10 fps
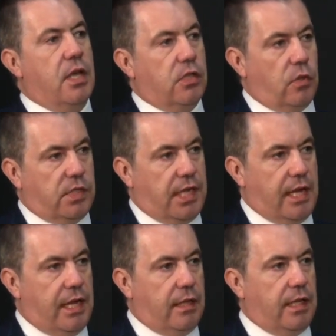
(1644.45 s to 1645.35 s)
So it's
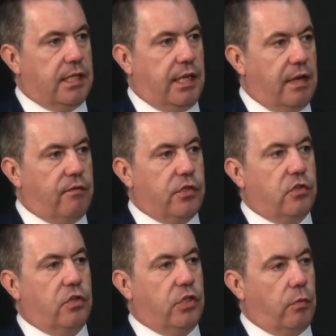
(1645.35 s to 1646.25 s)
getting things like
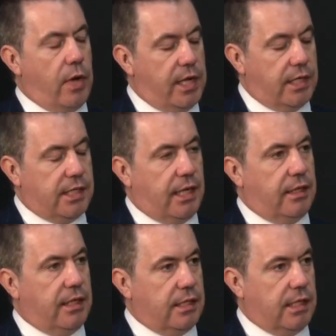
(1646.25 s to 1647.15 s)
infrastructure right, it's
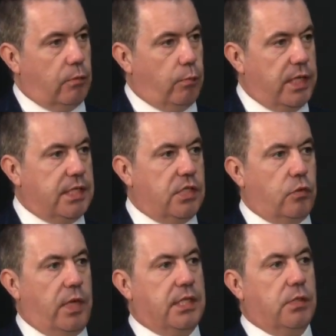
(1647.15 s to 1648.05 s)
getting things like
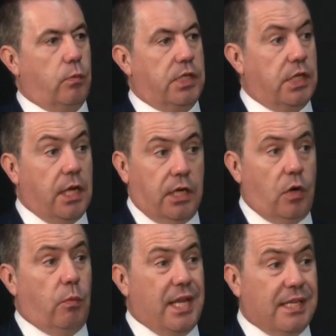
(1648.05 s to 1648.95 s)
business rates, which,
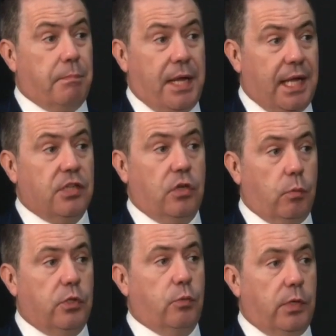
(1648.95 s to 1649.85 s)
is a big issue,
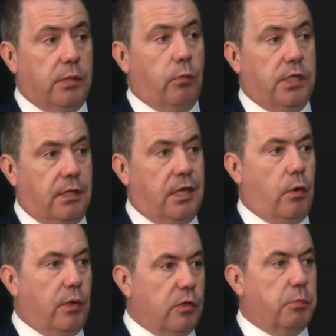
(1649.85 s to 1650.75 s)
which we I
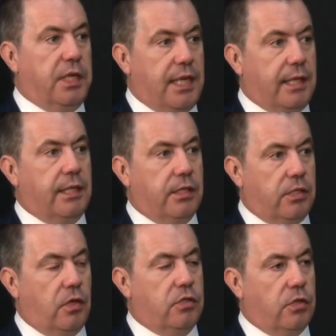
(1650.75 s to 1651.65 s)
know it's been kicked into
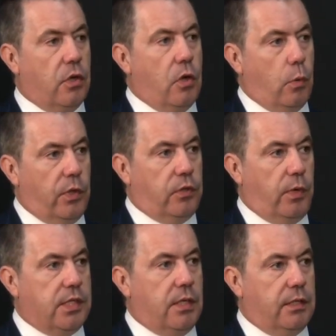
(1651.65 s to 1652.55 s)
touch with the
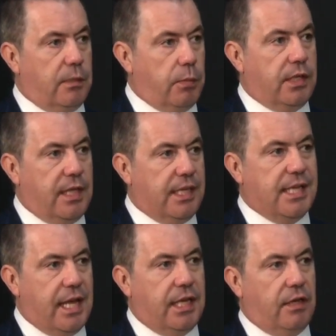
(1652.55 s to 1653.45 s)
rates holiday, but the
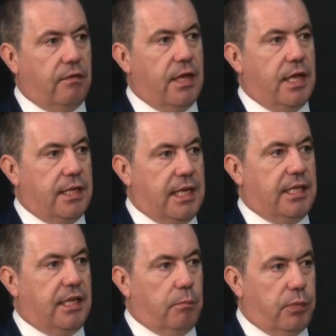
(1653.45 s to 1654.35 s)
executive
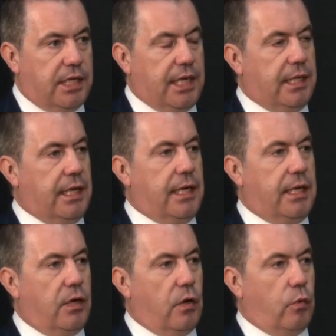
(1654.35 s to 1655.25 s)
need to
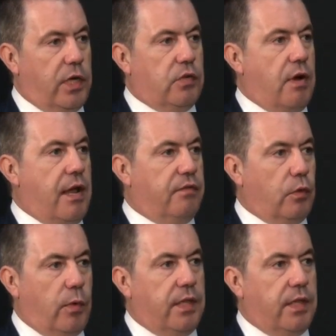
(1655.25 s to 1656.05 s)
completely redraft and